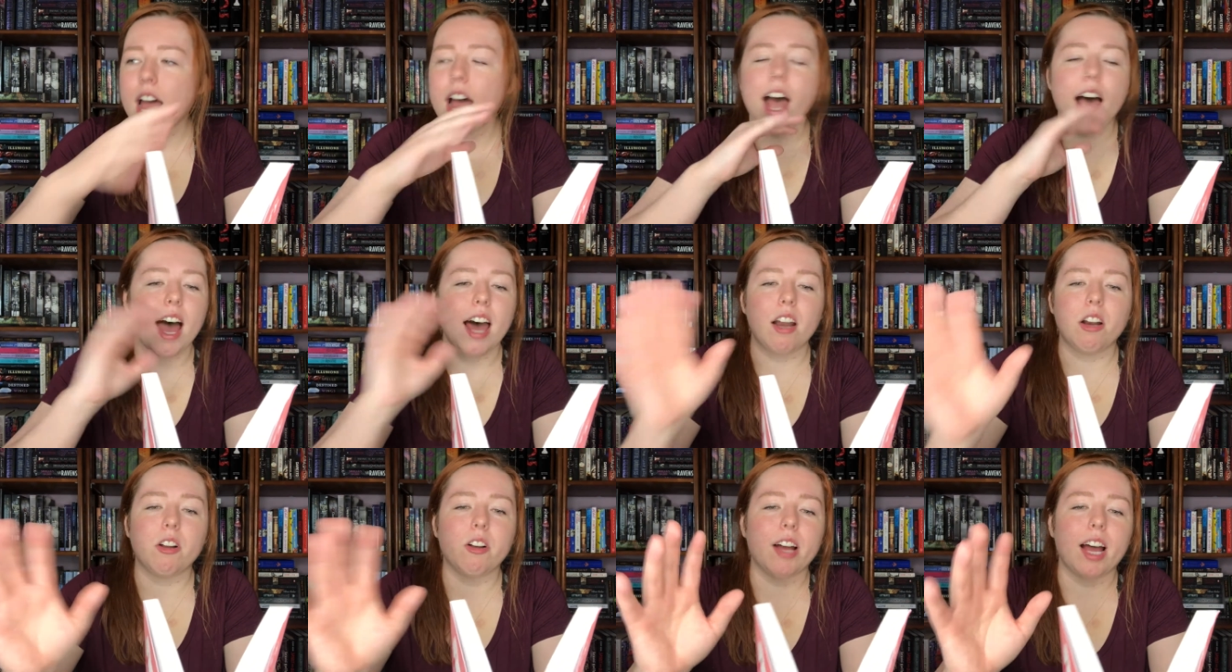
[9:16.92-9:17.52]
I
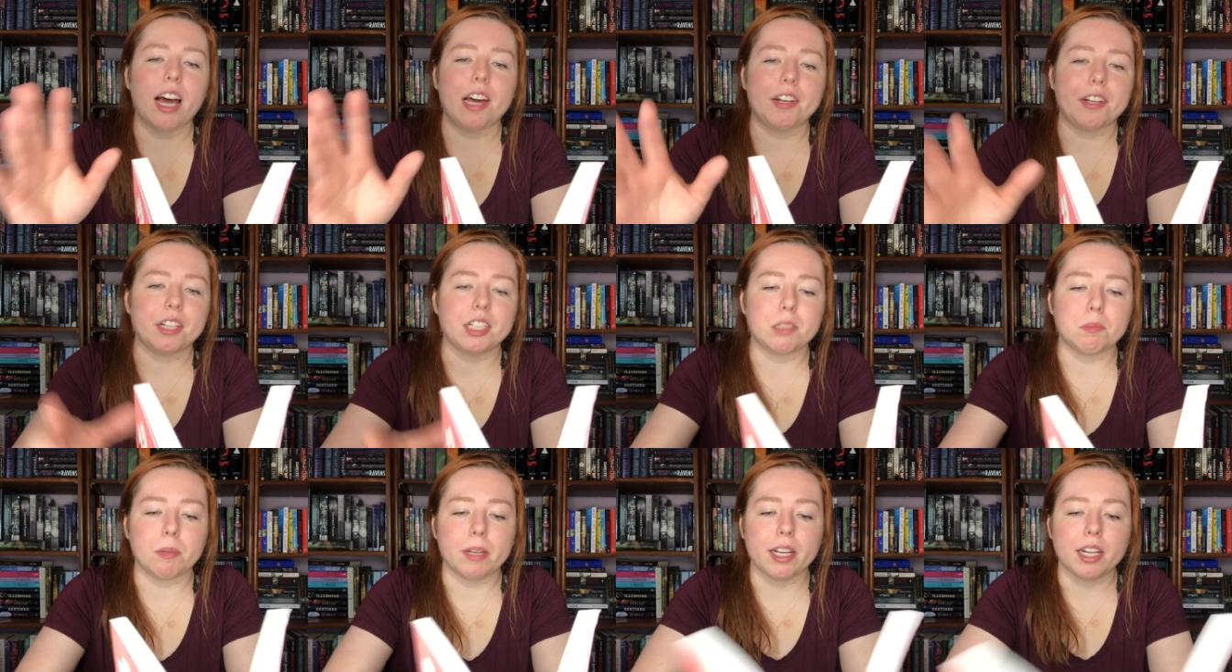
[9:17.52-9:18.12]
don't know how to
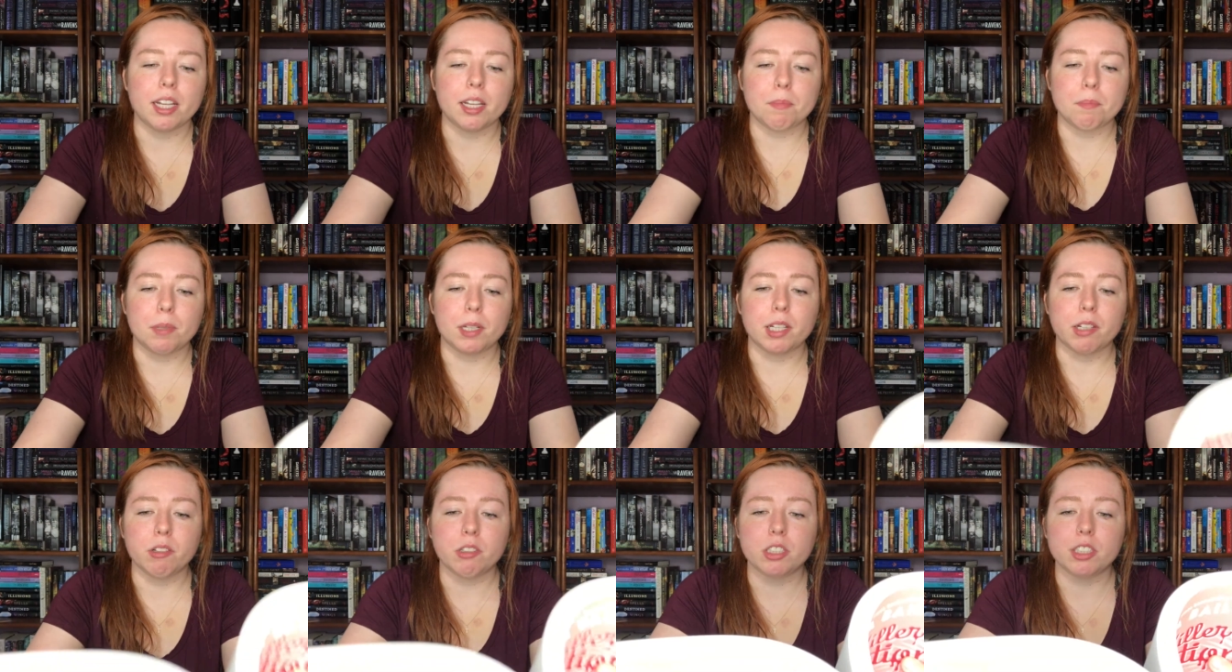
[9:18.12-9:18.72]
explain it,
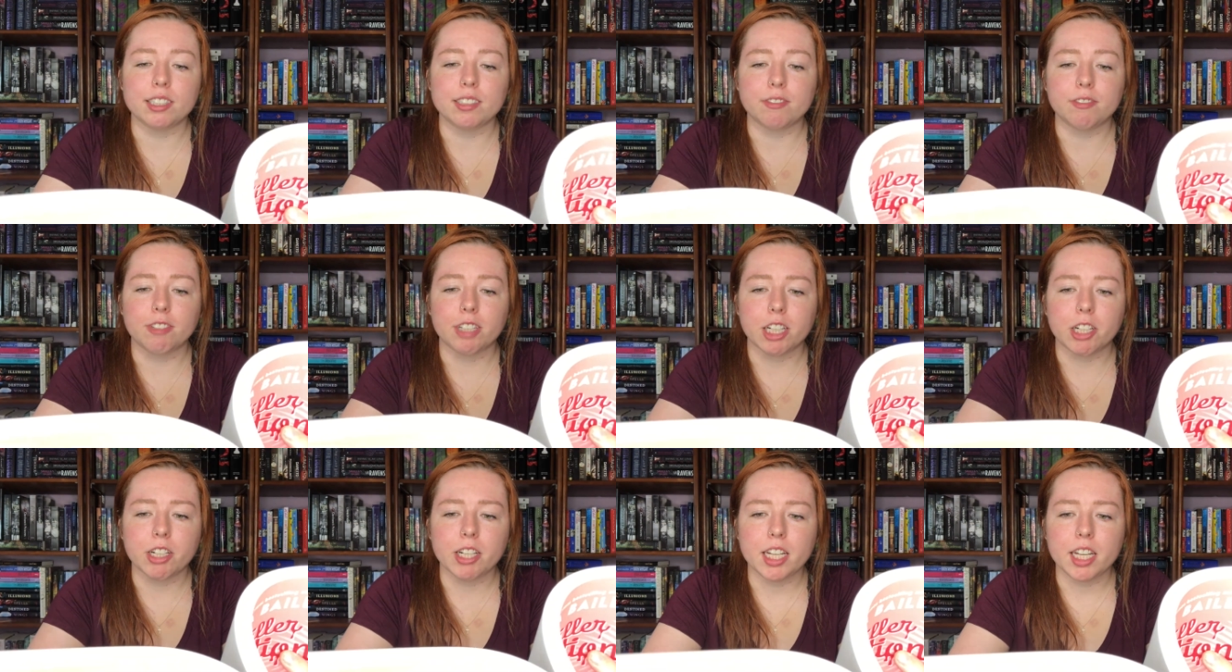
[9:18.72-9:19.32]
but it was just
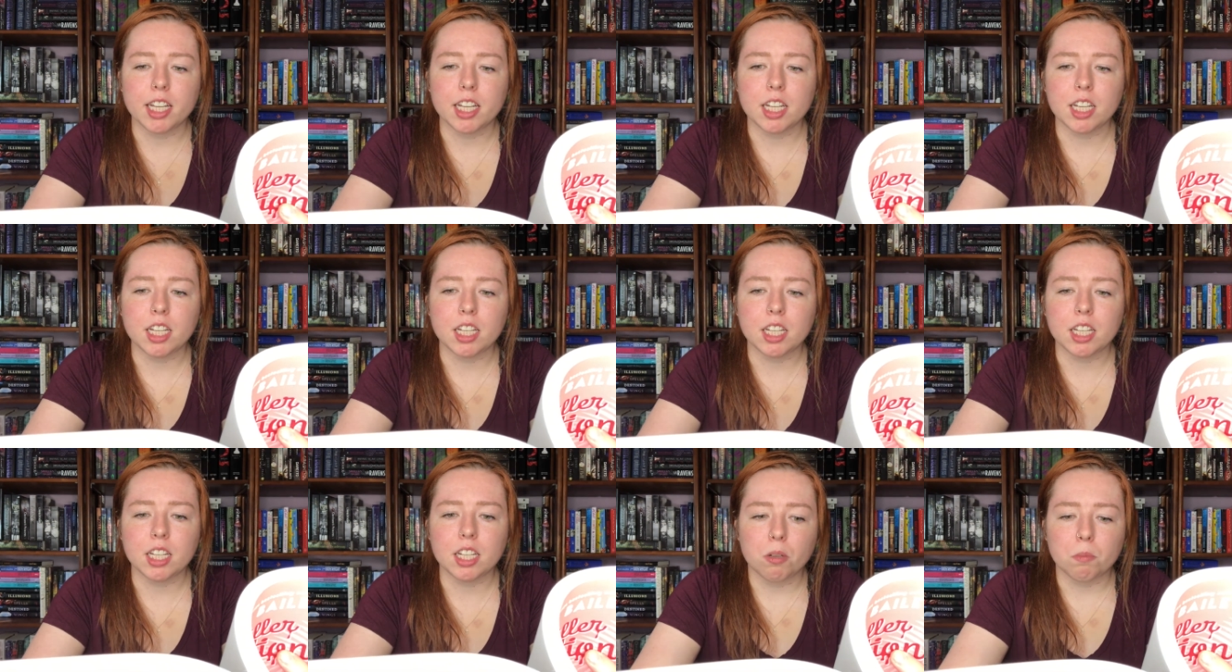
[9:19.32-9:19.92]
very
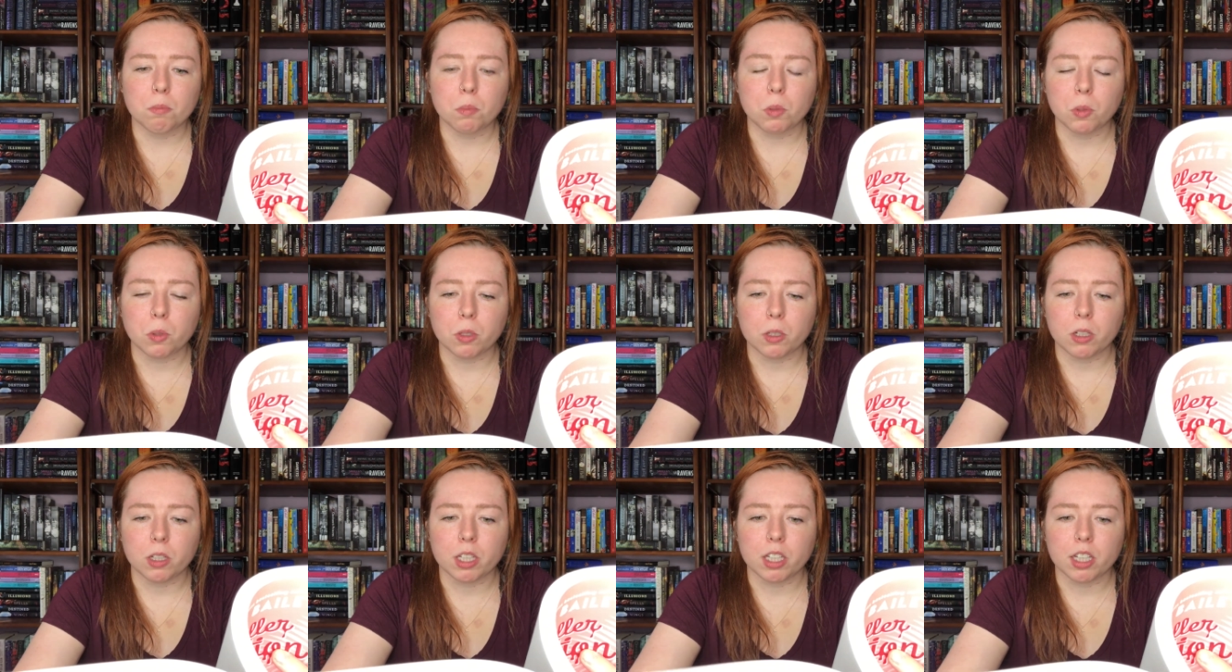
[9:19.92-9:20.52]

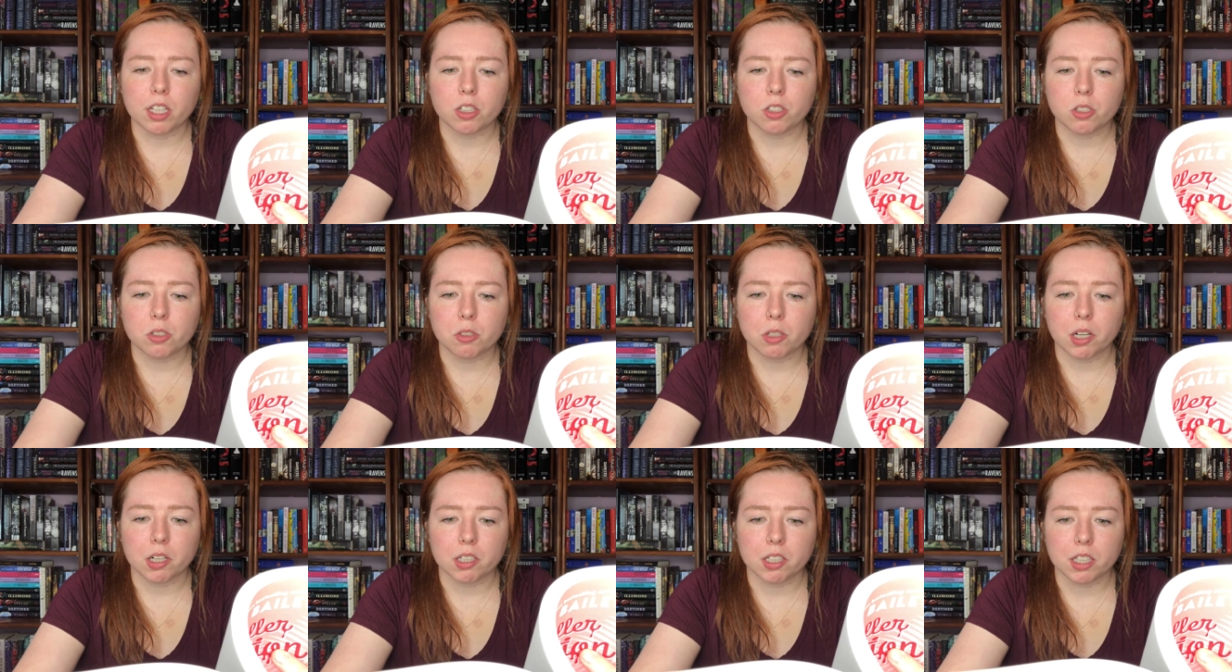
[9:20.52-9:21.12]
poorly
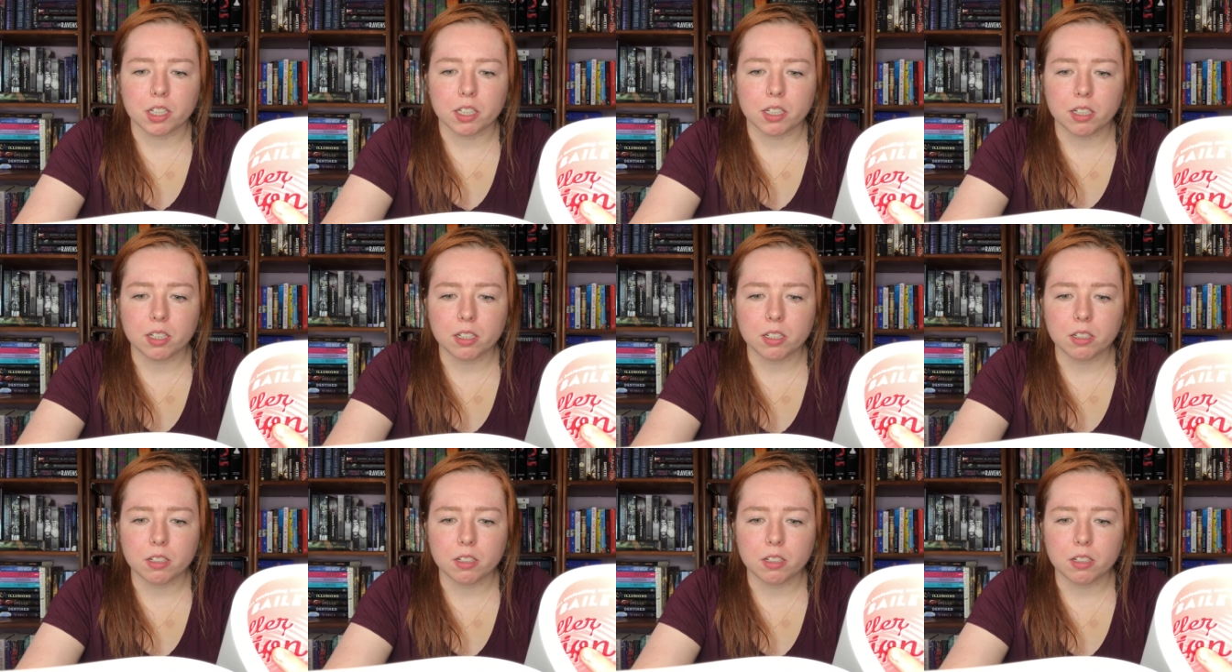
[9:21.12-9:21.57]
constructed.